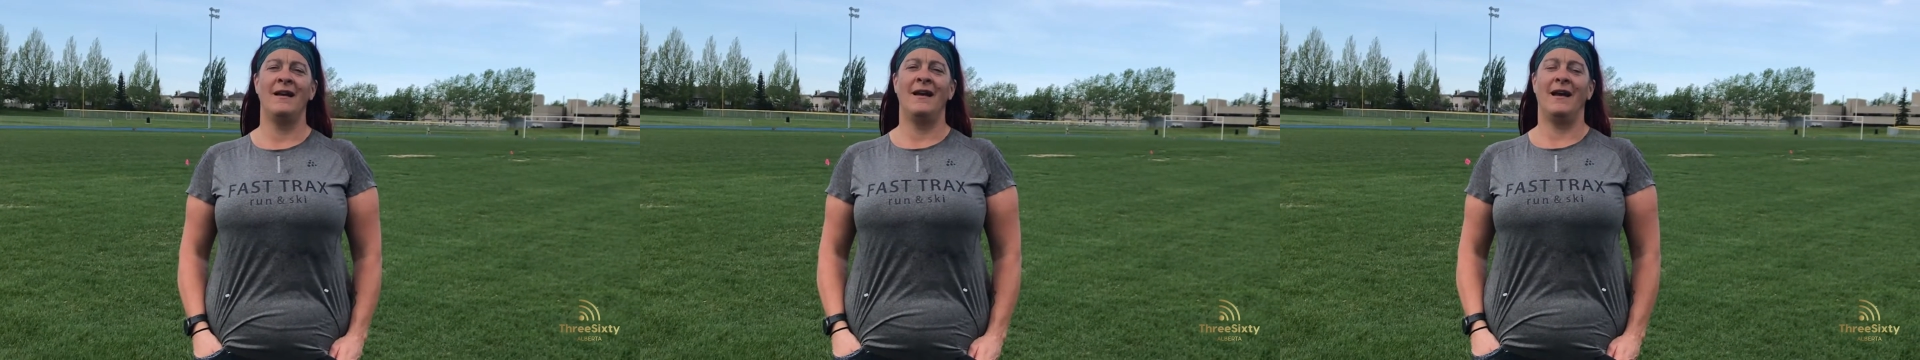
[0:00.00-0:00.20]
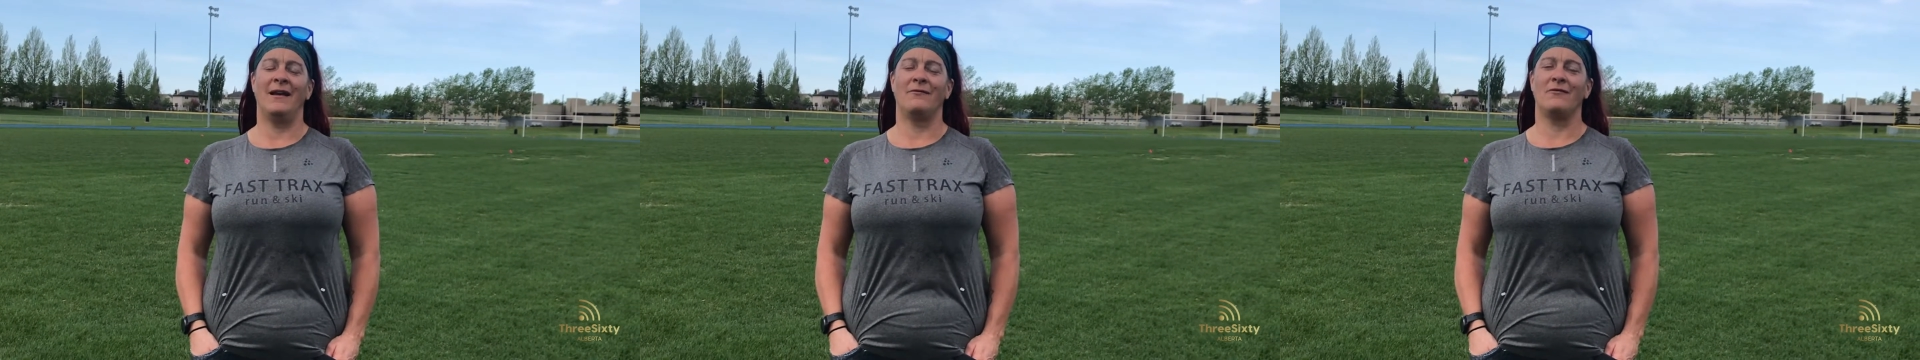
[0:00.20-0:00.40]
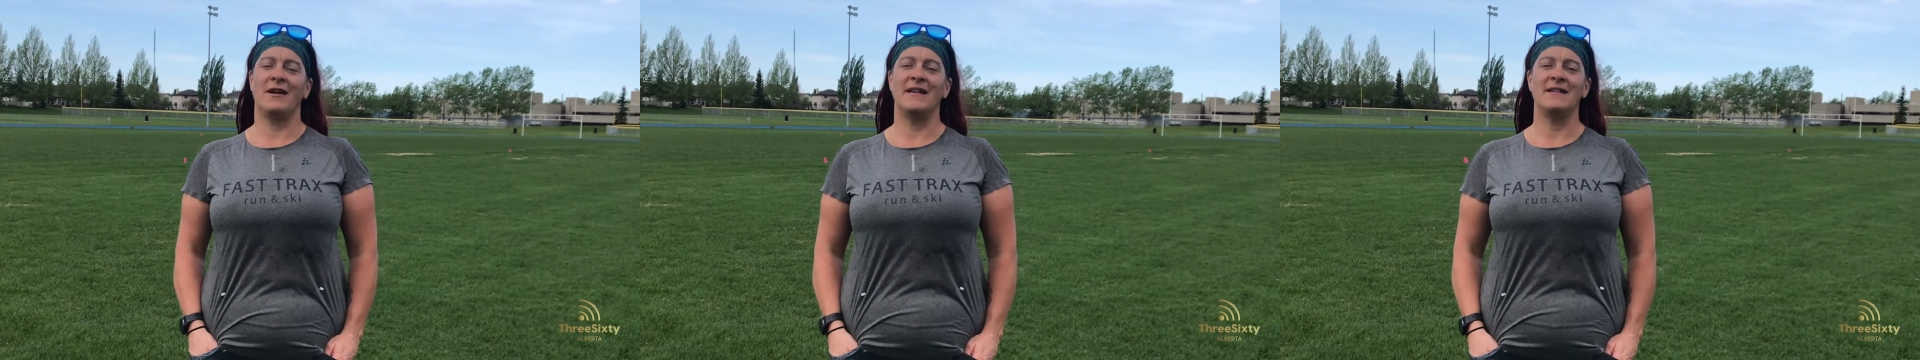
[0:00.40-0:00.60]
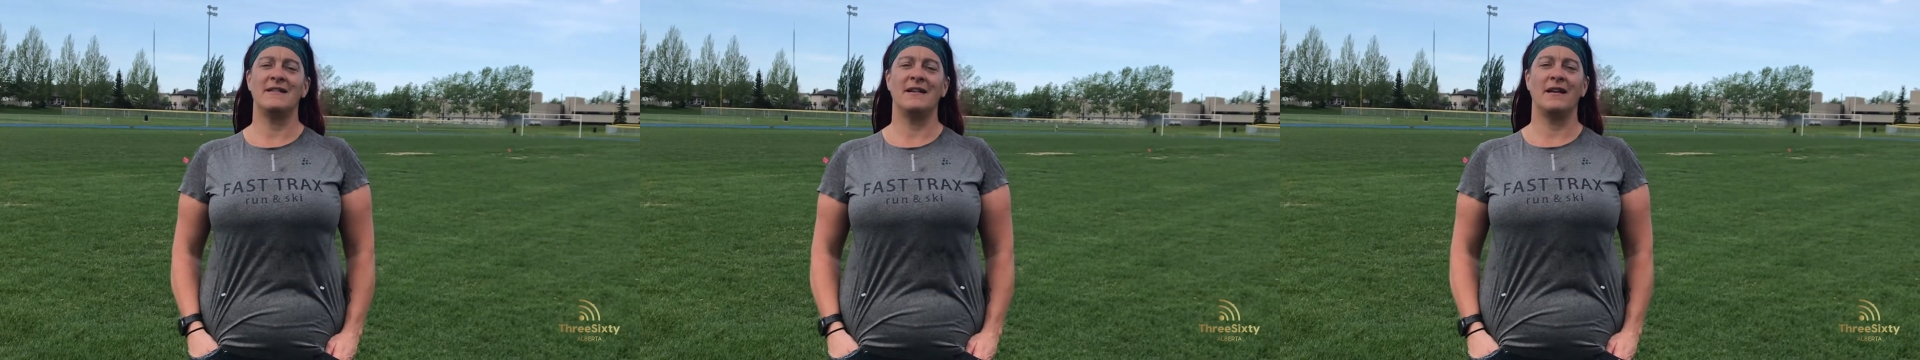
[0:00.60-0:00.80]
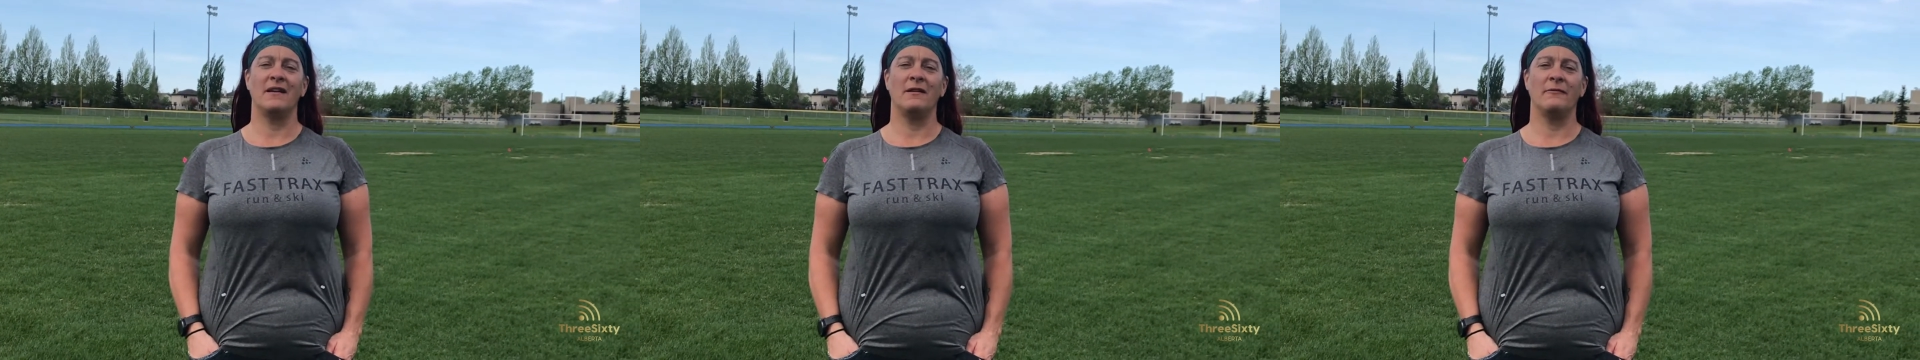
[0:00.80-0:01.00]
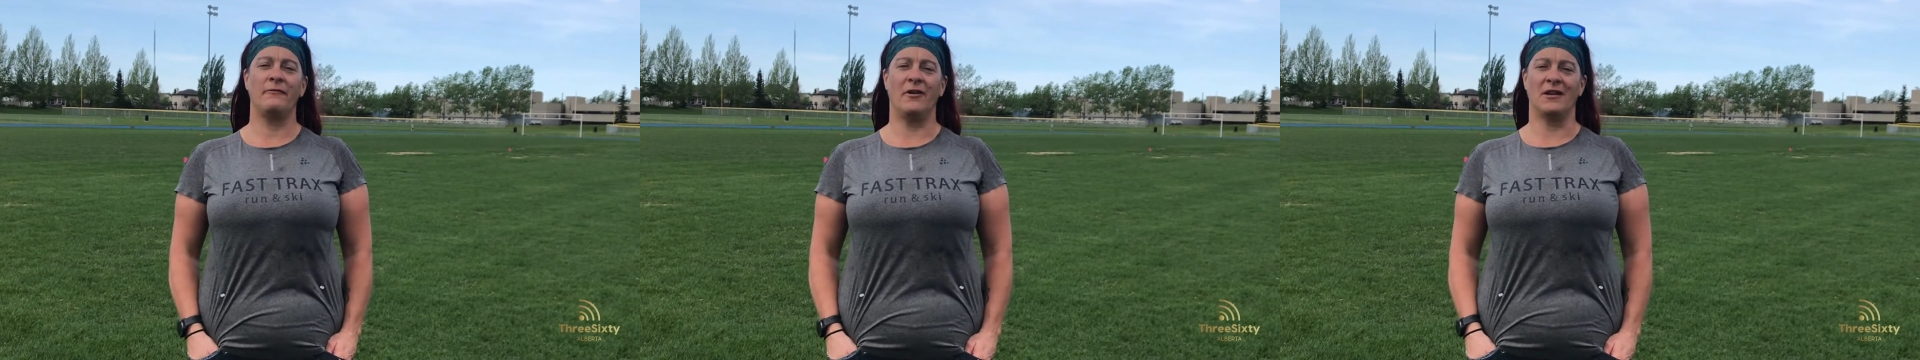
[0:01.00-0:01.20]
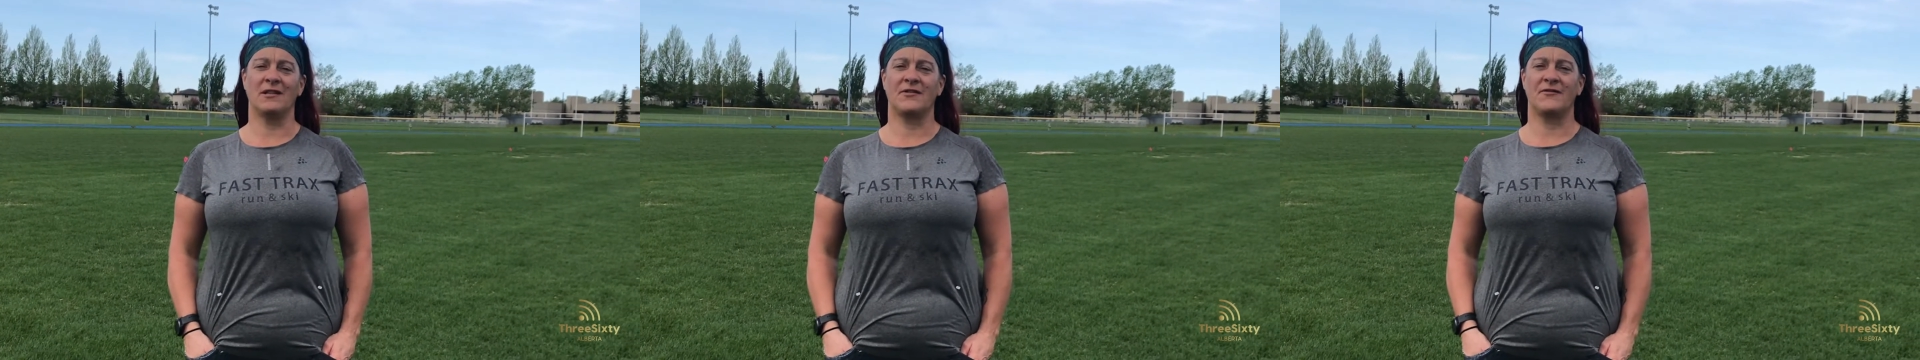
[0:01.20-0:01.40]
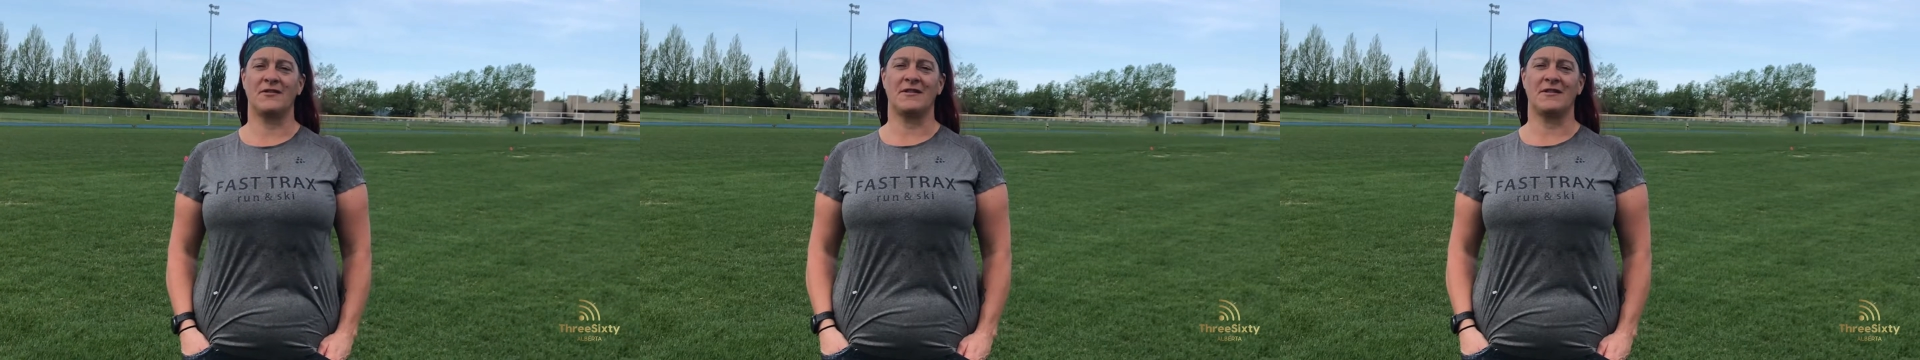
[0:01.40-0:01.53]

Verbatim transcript: and raising funds for